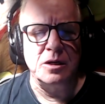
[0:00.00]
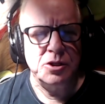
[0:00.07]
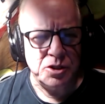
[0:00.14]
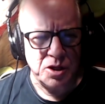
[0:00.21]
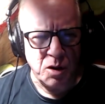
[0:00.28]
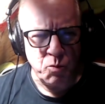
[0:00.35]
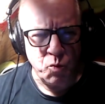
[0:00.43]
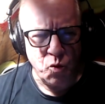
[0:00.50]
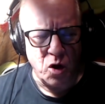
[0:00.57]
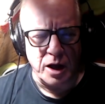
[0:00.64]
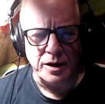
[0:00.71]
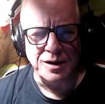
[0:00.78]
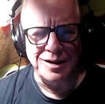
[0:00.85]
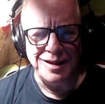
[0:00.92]

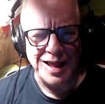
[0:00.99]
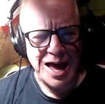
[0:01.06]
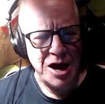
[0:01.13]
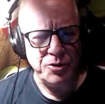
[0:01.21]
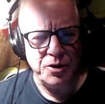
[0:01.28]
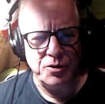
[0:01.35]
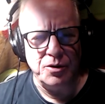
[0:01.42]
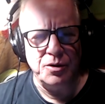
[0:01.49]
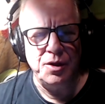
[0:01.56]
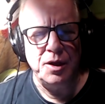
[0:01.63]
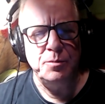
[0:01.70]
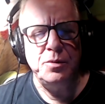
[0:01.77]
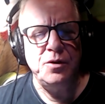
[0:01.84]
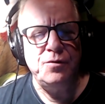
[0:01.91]
somewhat louder
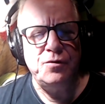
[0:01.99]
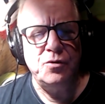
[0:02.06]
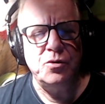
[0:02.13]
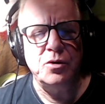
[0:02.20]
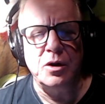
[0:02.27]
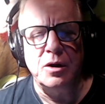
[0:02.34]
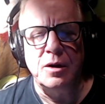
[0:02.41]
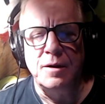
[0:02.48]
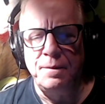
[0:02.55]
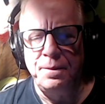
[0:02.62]
than before.